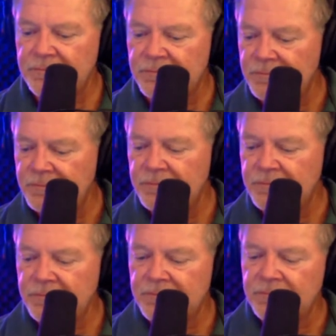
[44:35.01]

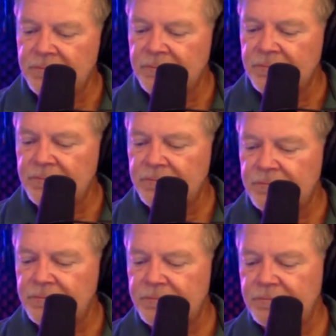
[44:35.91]

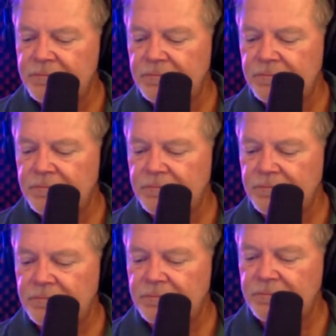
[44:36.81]

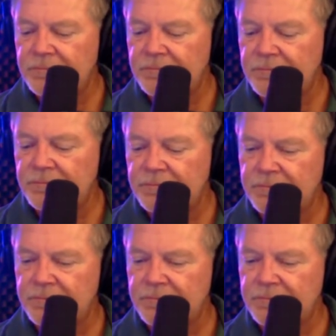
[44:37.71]
(silent)